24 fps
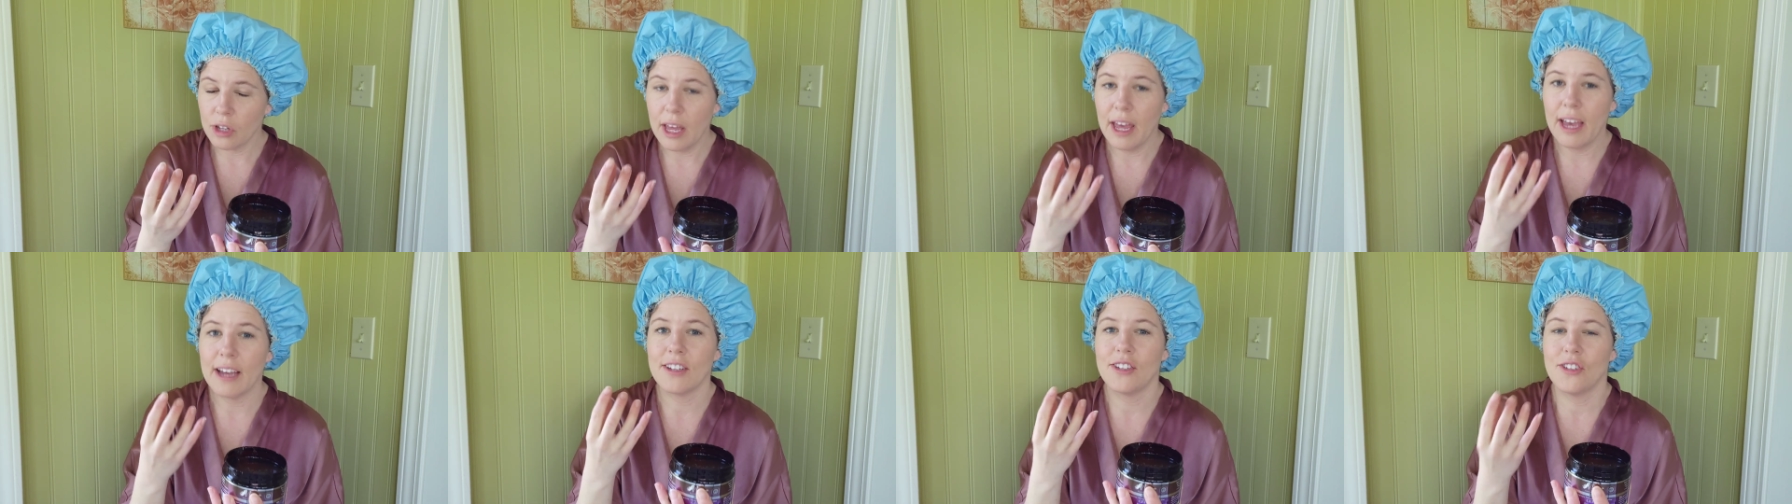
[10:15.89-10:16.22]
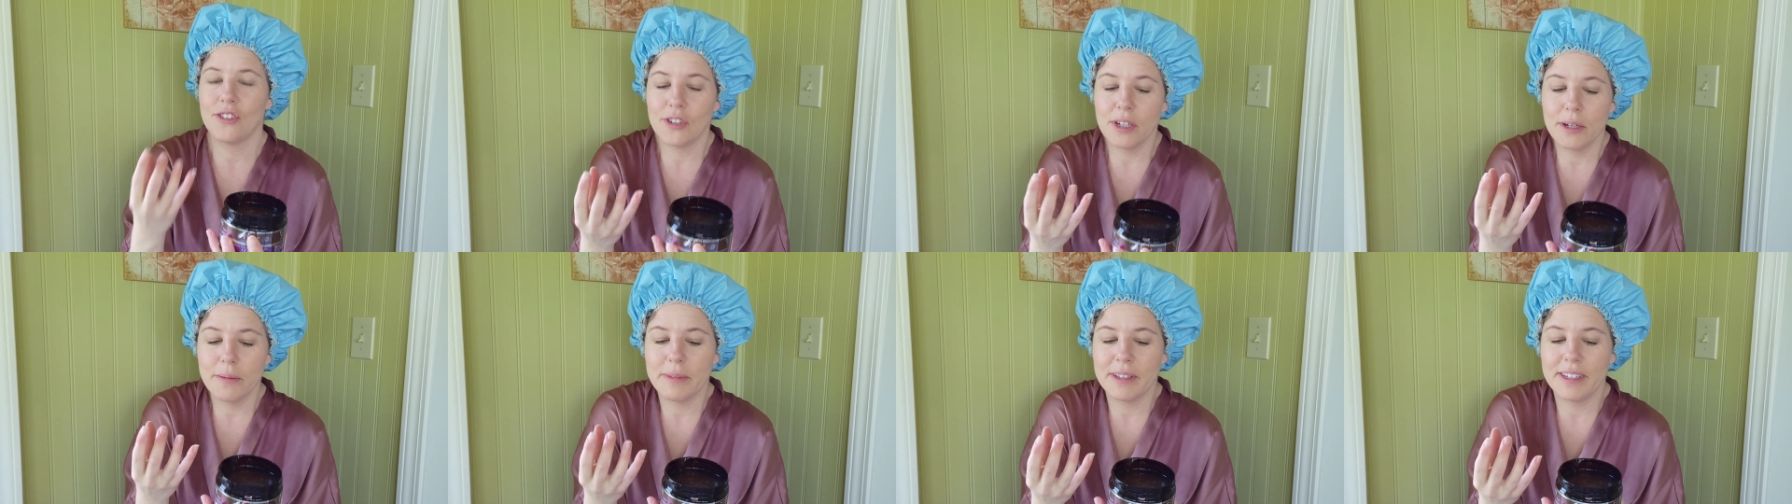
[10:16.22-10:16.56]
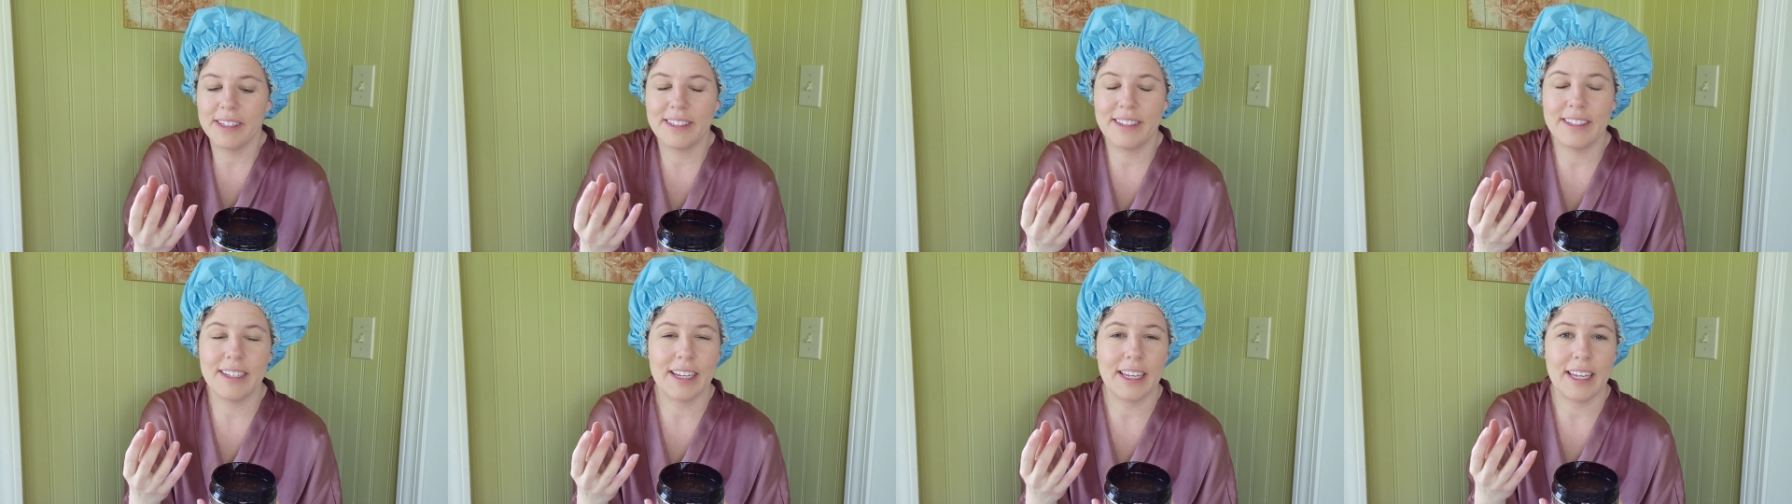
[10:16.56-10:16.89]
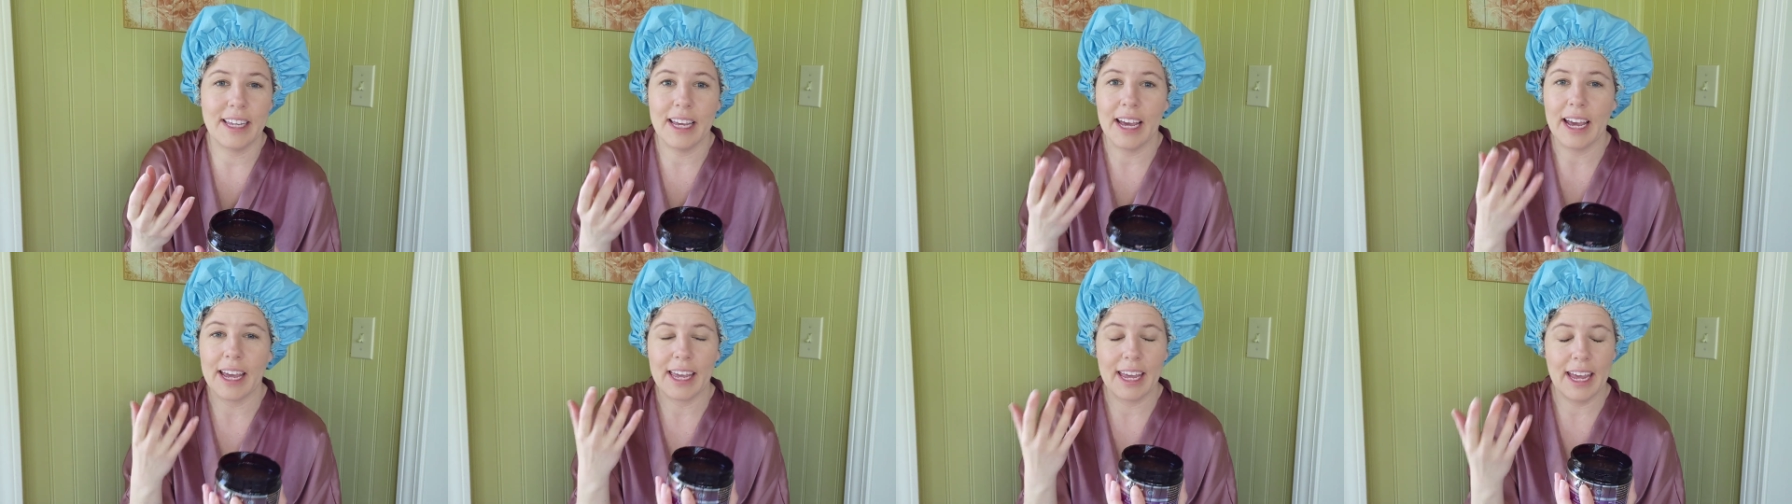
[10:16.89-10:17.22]
extremely
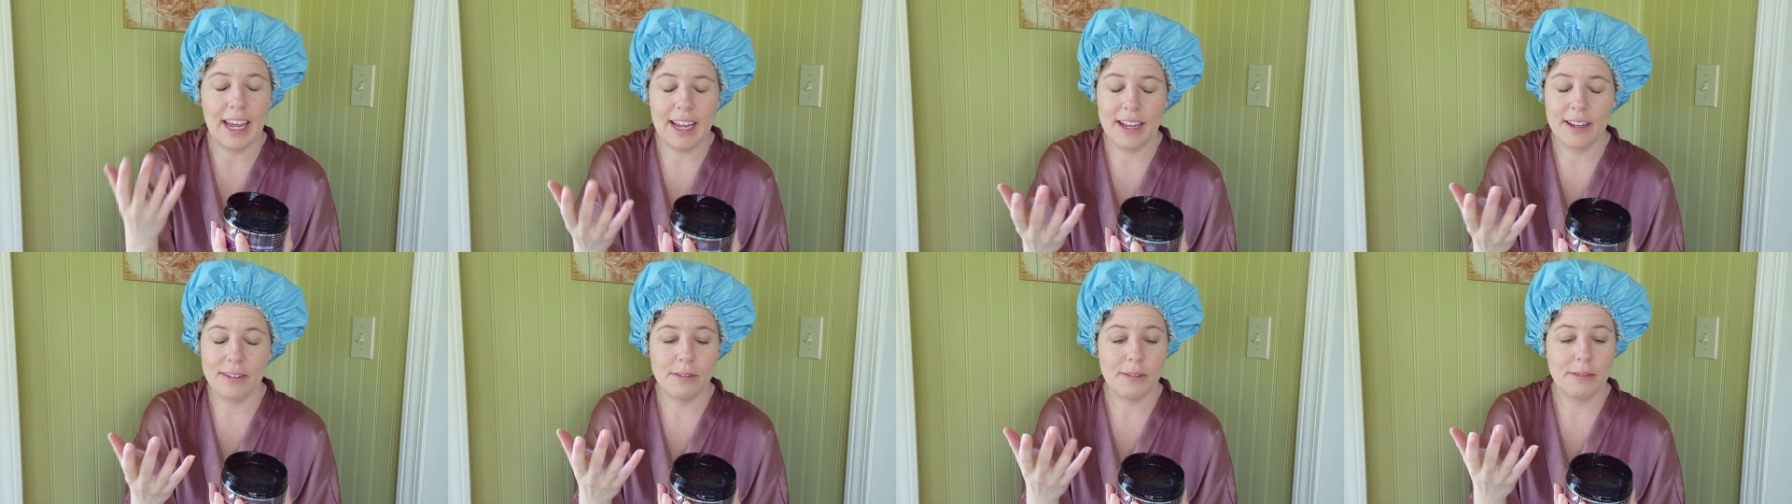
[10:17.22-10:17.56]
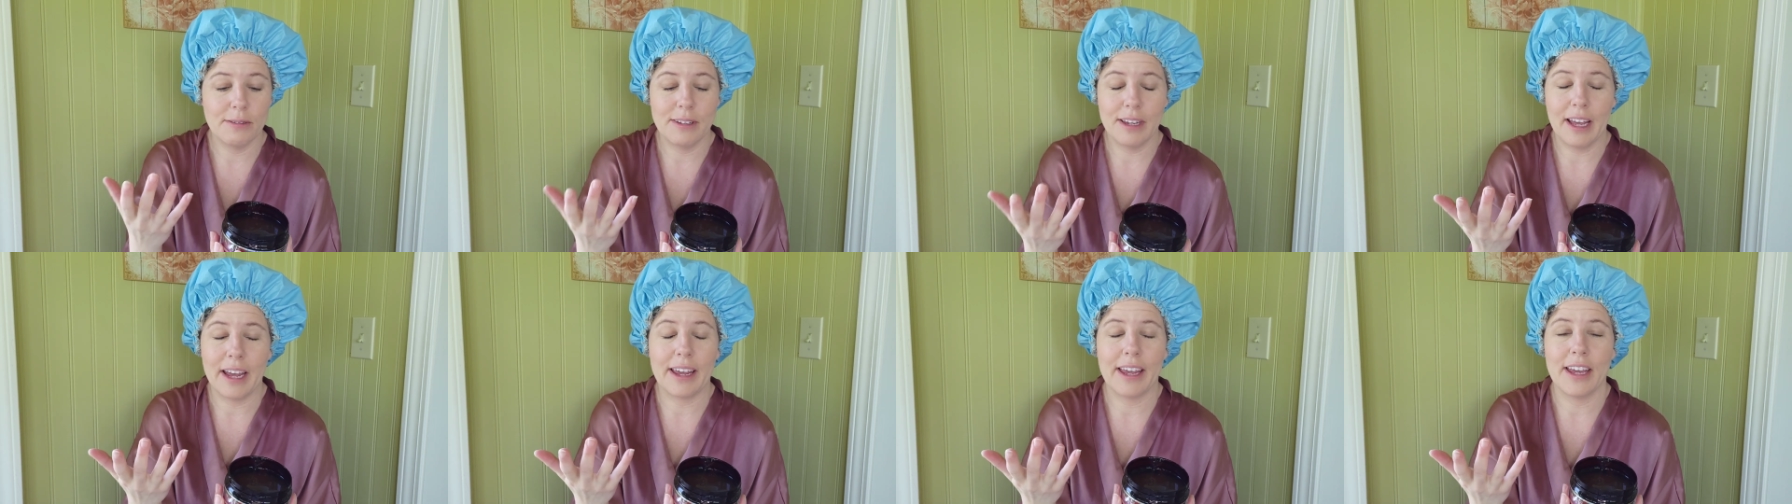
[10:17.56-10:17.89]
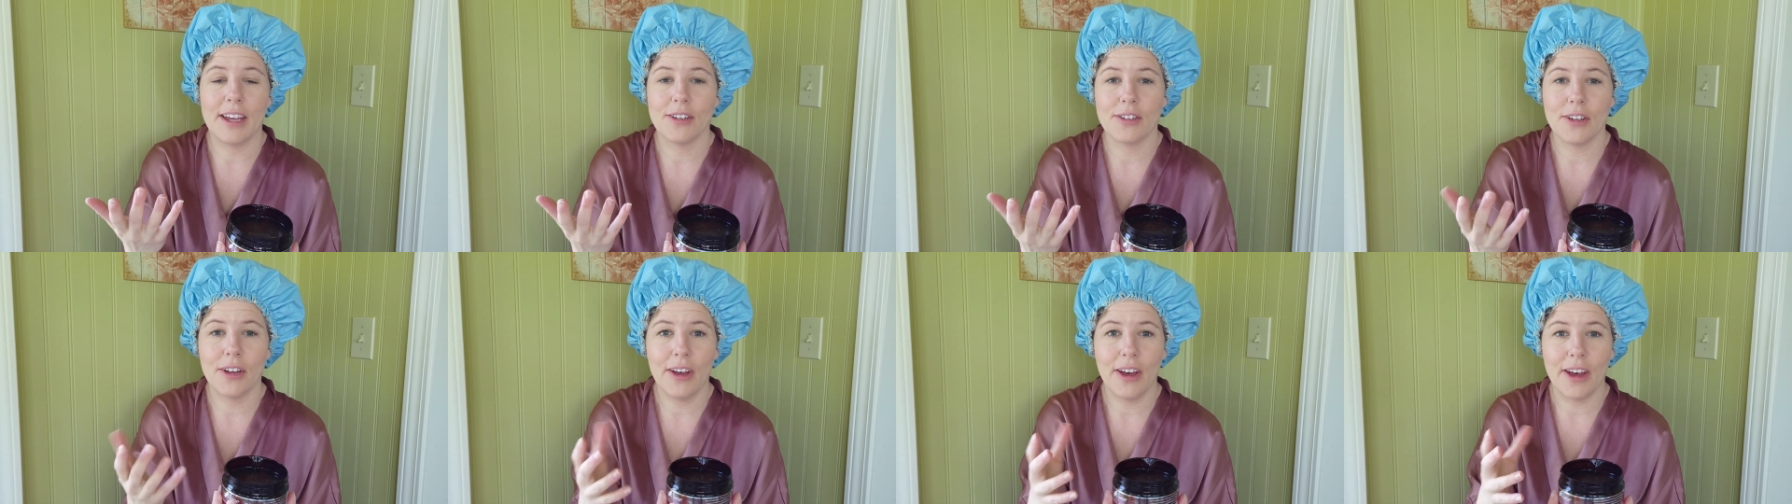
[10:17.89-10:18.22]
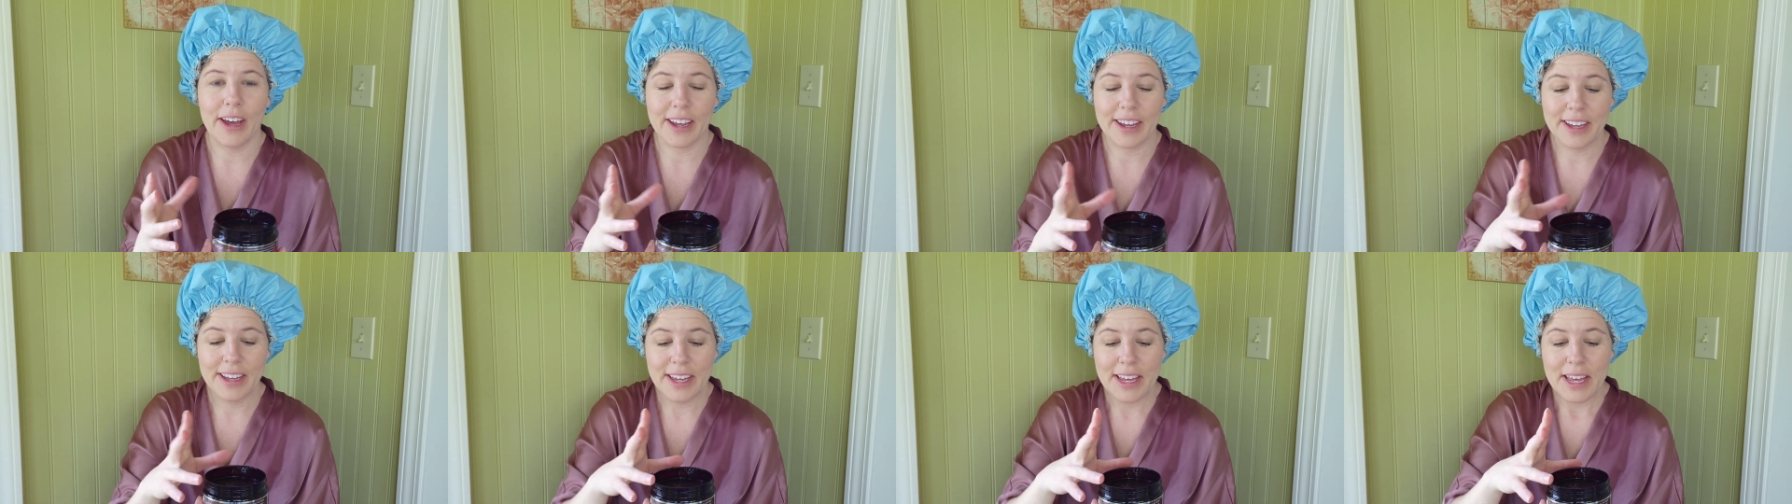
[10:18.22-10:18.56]
sticky. I can't I can't
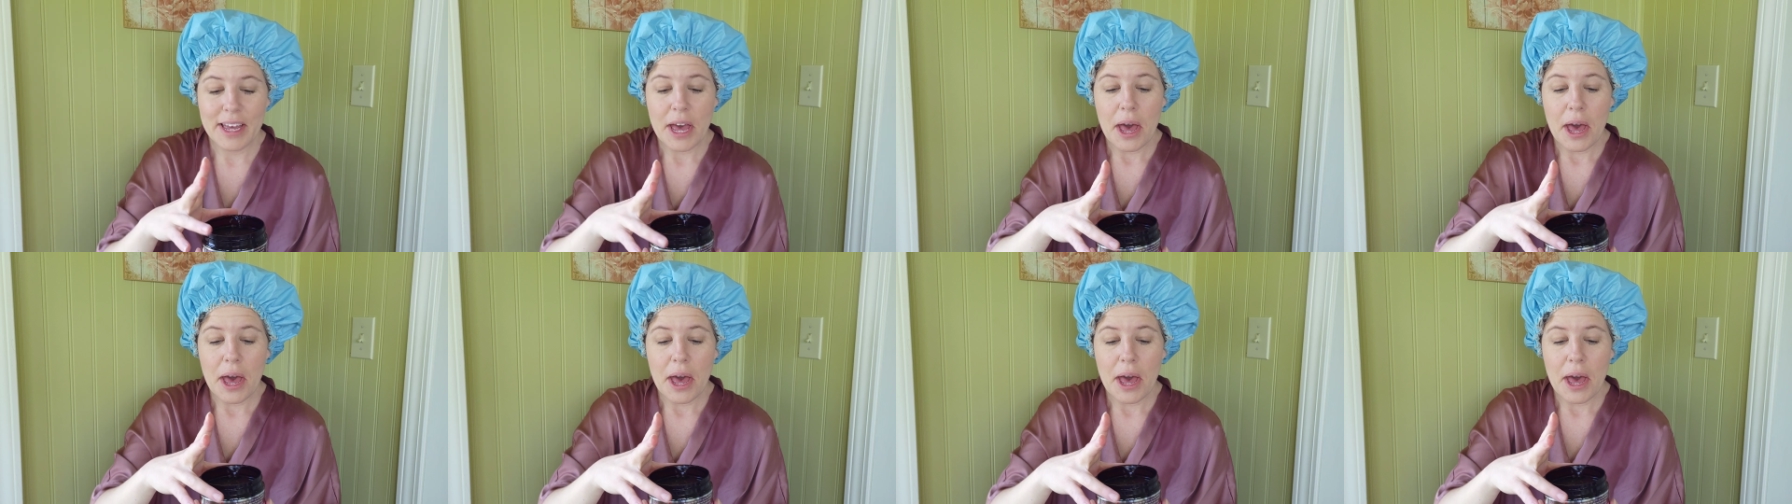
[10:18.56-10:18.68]
talk.